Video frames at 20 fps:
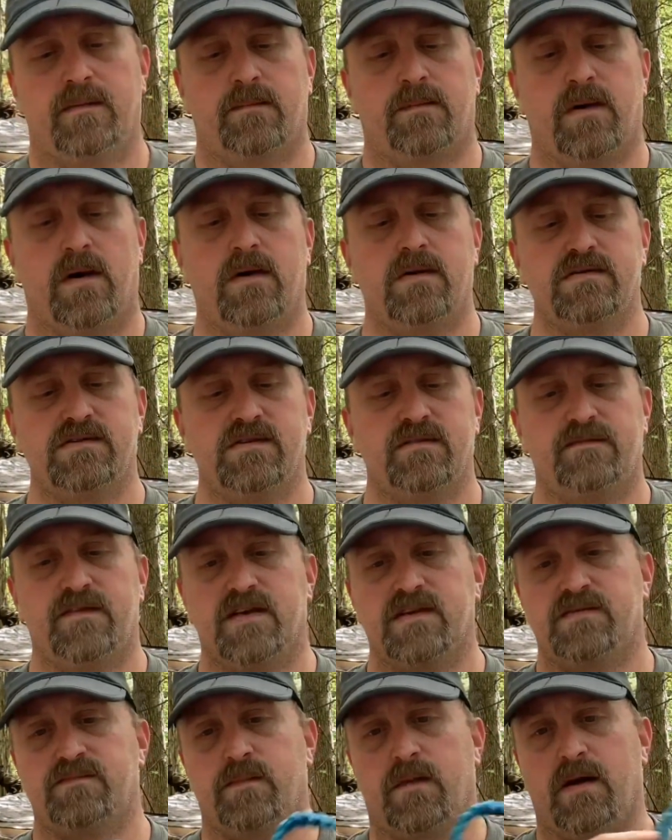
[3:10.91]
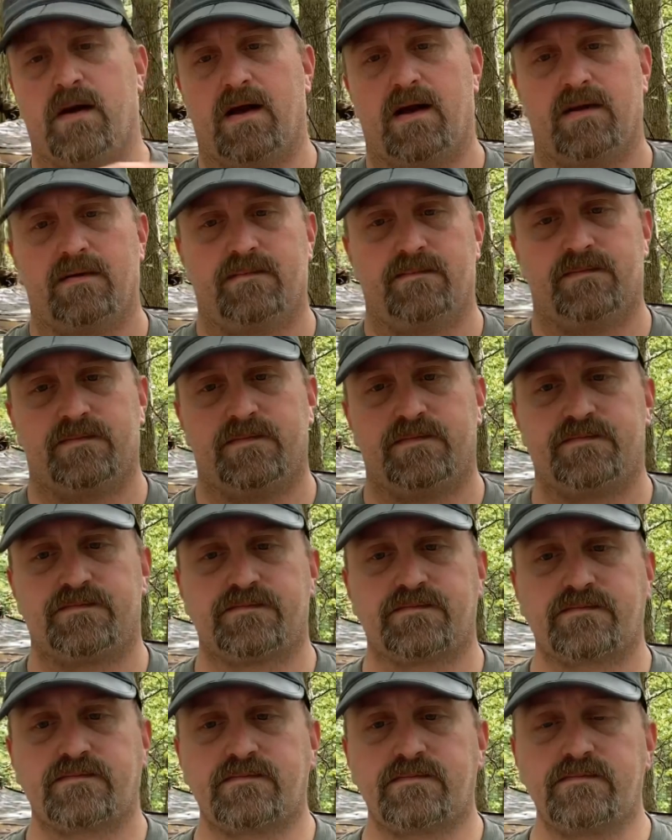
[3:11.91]
Pros of this pot.
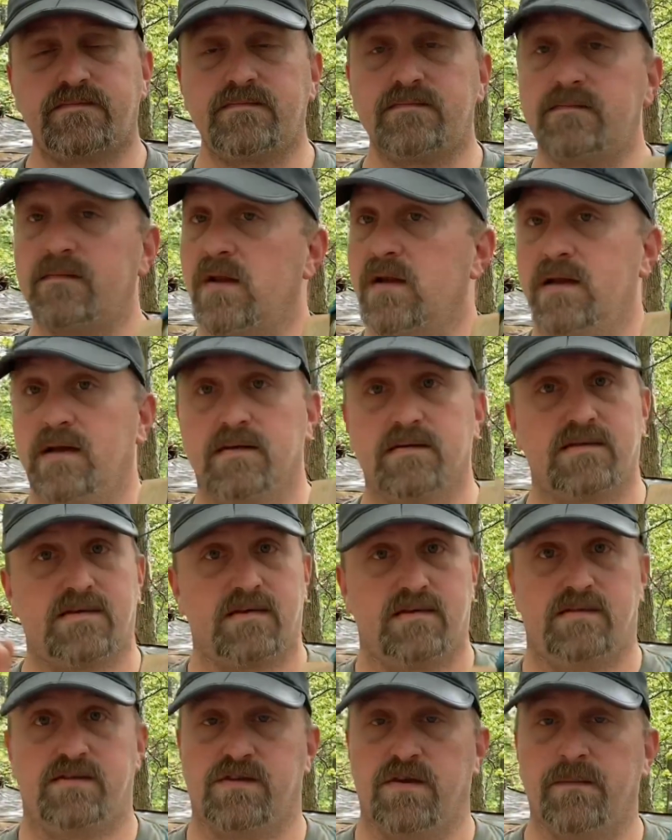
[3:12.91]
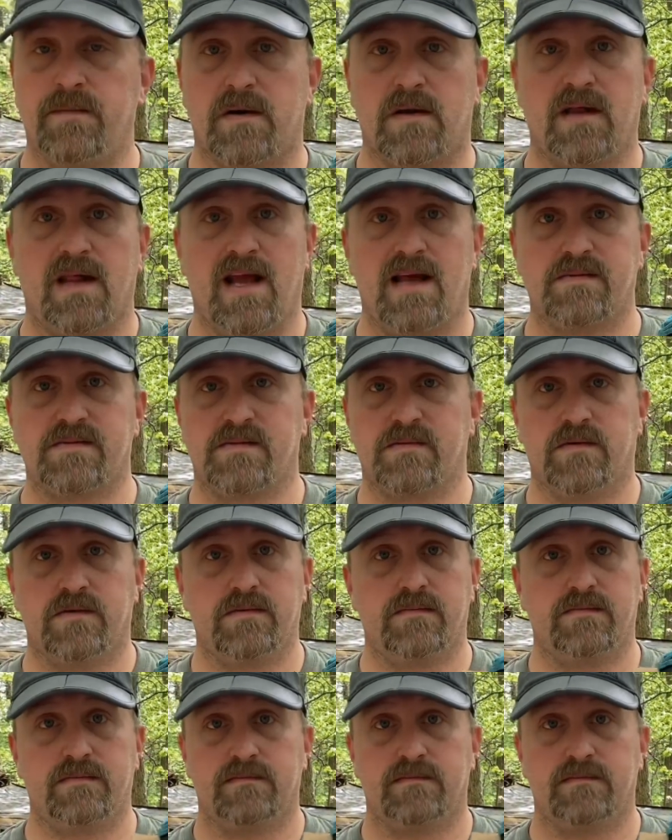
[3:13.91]
It's super collapsible,